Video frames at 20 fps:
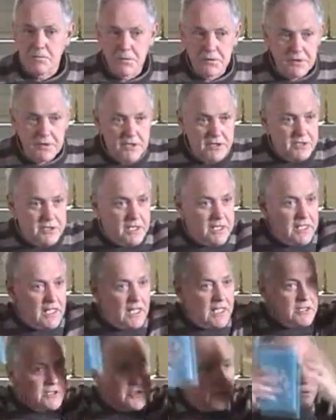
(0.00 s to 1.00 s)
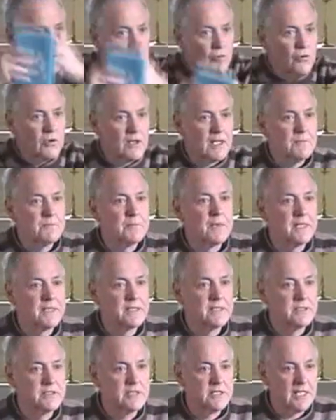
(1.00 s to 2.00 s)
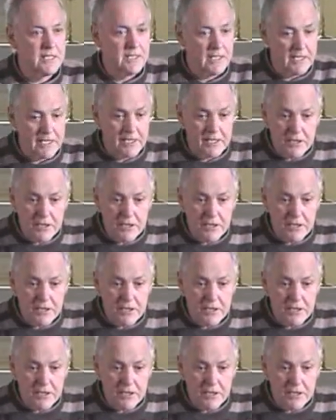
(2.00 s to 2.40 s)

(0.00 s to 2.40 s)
But this thing has got all that blended together,